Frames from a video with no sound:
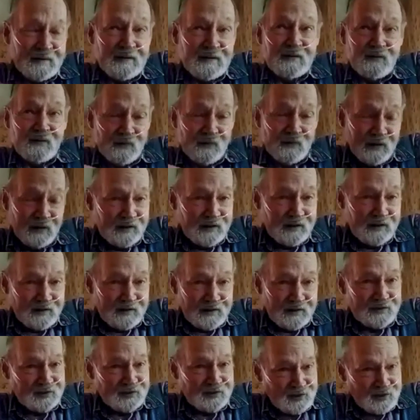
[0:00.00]
rented
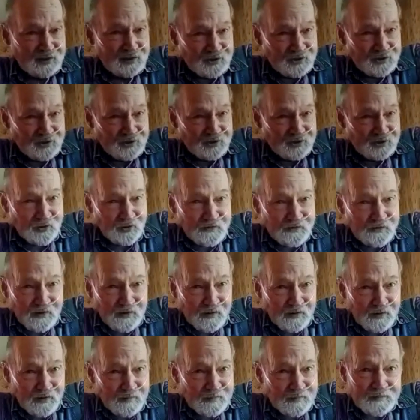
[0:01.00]
this adjoining
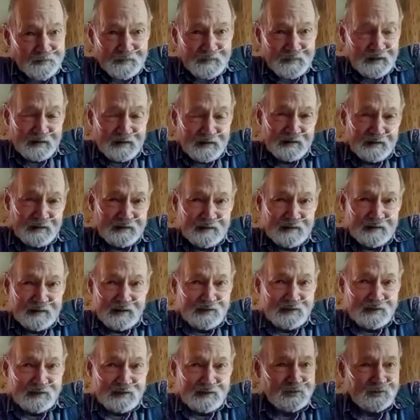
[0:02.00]
farm, and
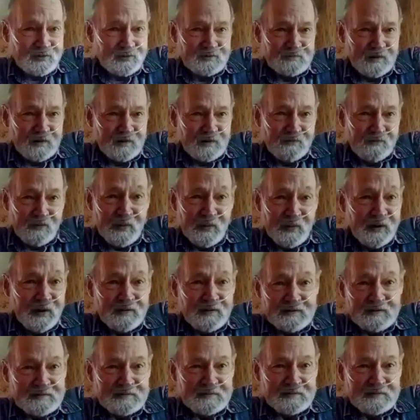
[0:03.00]
that's where we've been.